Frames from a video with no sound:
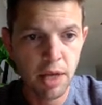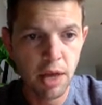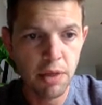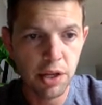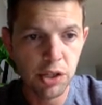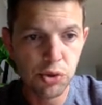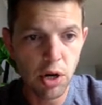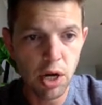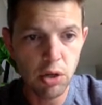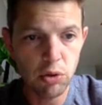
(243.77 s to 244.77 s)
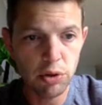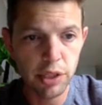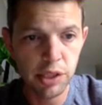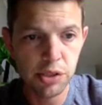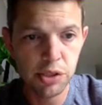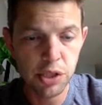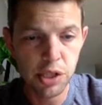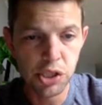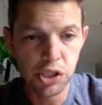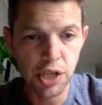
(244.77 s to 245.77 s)
And then draw or insert a
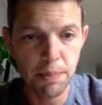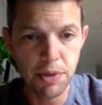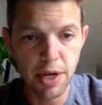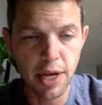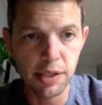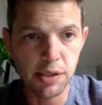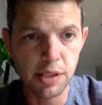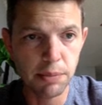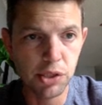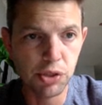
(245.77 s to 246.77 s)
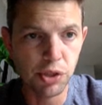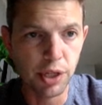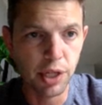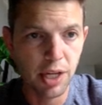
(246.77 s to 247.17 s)
shape that has symmetry.